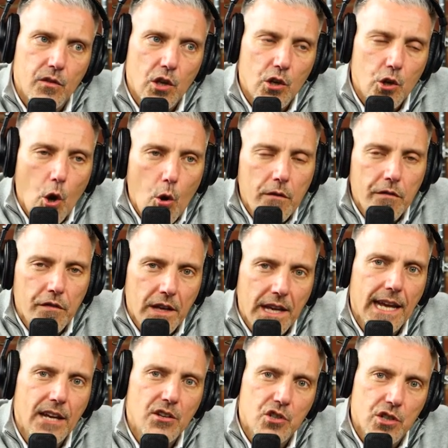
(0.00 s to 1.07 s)
the
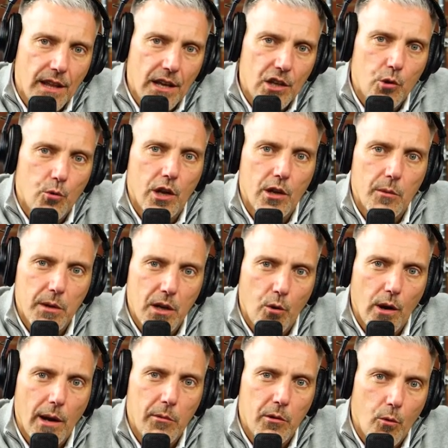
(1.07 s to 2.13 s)
notification that you were going to be a
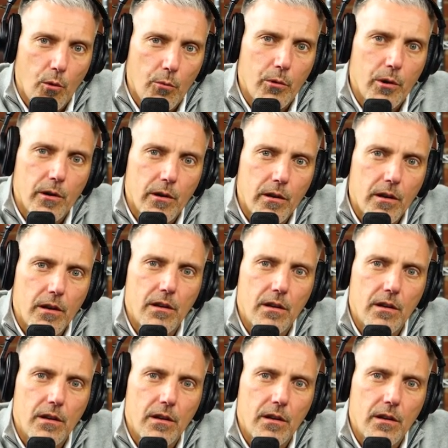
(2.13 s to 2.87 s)
Grammy Award winner?